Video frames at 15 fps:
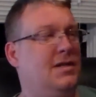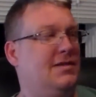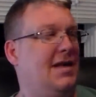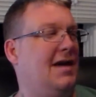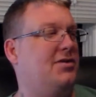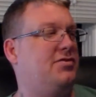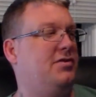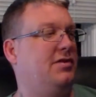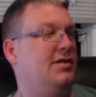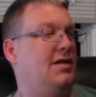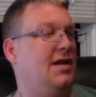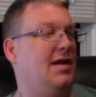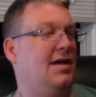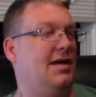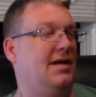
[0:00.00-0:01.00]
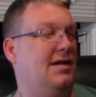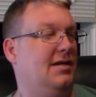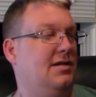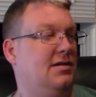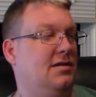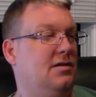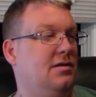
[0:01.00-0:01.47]
It's actually
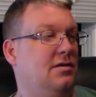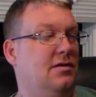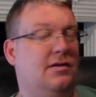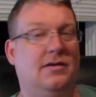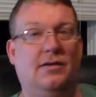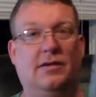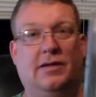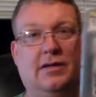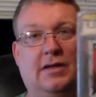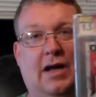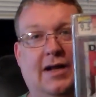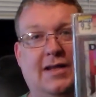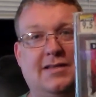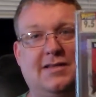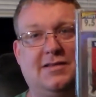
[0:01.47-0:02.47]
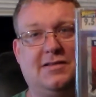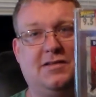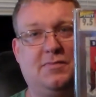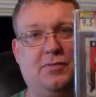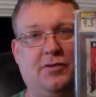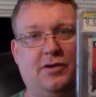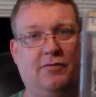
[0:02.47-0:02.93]
a I guess this
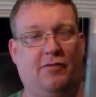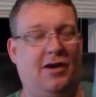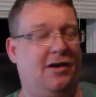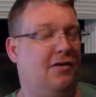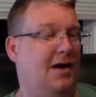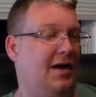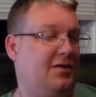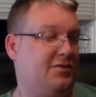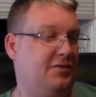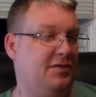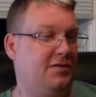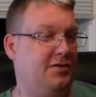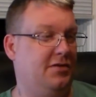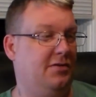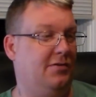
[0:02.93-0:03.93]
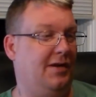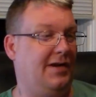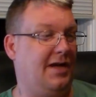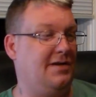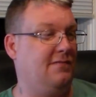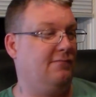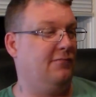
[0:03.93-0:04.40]
is pretty rare actually too. I, I
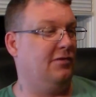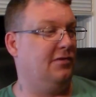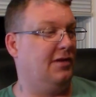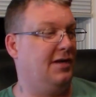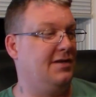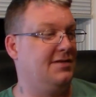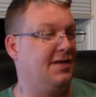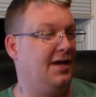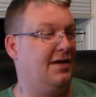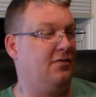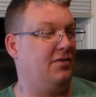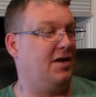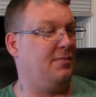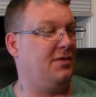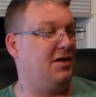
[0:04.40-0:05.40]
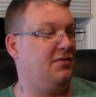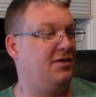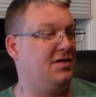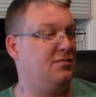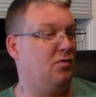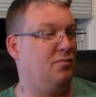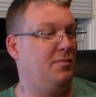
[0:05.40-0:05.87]
didn't realize that. I don't know how many of
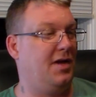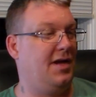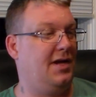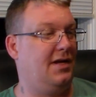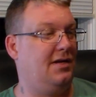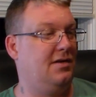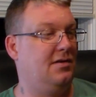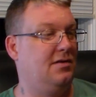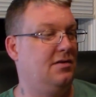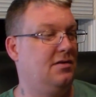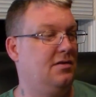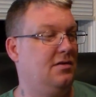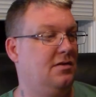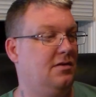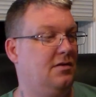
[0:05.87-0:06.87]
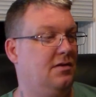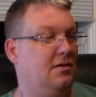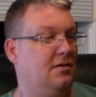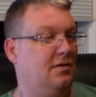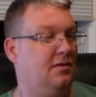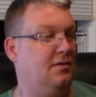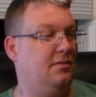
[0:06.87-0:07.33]
these were made.
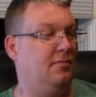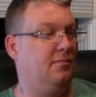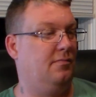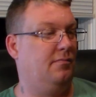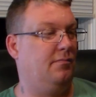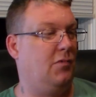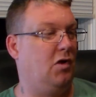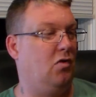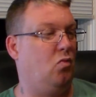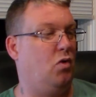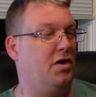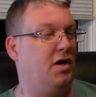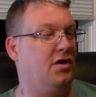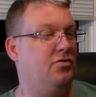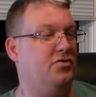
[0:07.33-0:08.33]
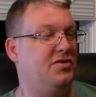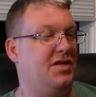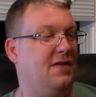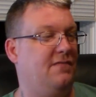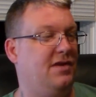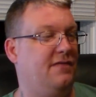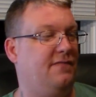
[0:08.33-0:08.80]
Um, about
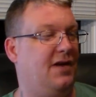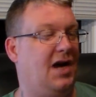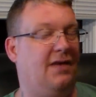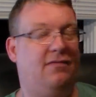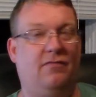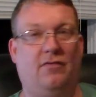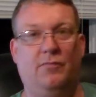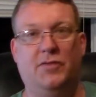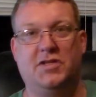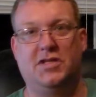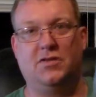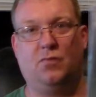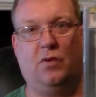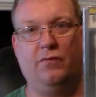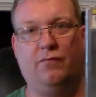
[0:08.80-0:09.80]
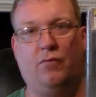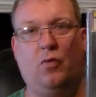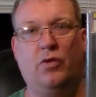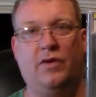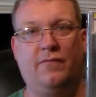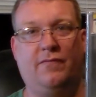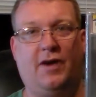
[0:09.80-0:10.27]
175 of them. This is
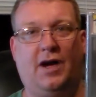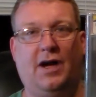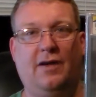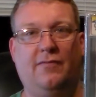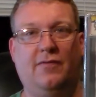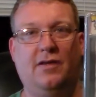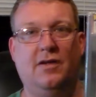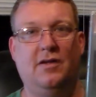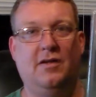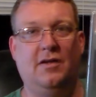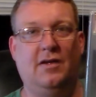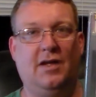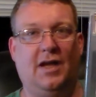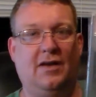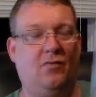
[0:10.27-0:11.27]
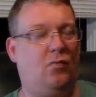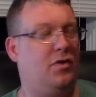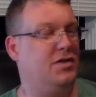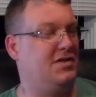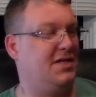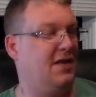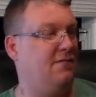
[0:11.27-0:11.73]
145 out of
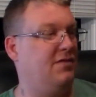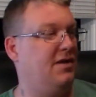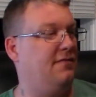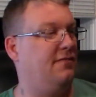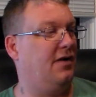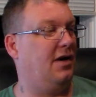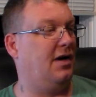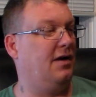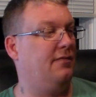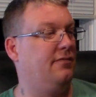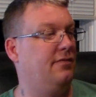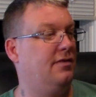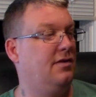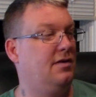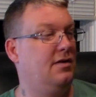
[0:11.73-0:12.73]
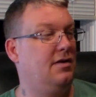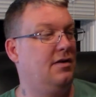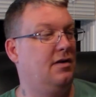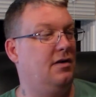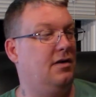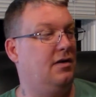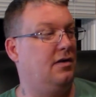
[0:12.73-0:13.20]
175.
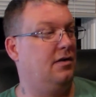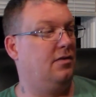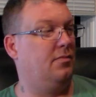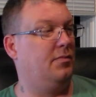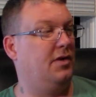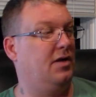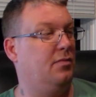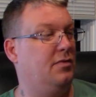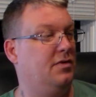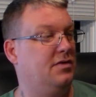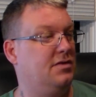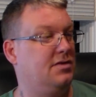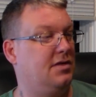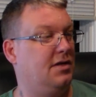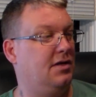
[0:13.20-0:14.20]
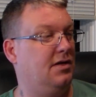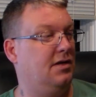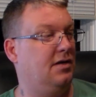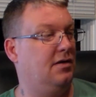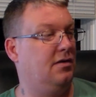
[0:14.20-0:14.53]
Um, and it was uh,